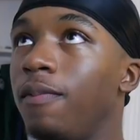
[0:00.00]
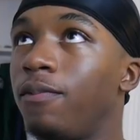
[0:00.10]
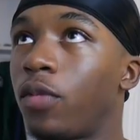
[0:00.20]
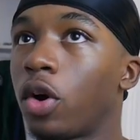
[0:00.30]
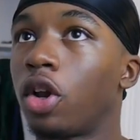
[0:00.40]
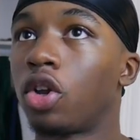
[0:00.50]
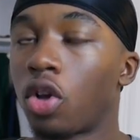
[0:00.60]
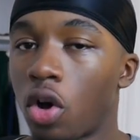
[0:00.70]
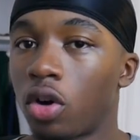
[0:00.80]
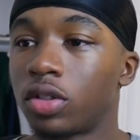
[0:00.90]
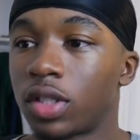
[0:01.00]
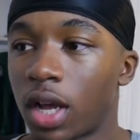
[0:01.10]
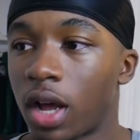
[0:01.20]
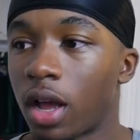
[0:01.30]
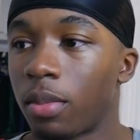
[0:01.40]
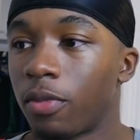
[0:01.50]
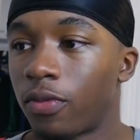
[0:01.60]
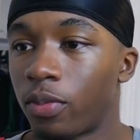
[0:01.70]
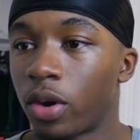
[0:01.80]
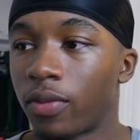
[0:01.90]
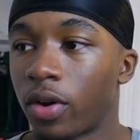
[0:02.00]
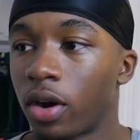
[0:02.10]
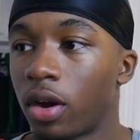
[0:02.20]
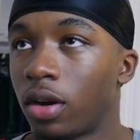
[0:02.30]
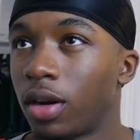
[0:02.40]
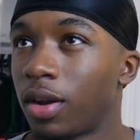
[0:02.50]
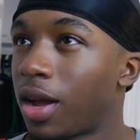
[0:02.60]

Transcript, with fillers: for a long time, from what I've heard.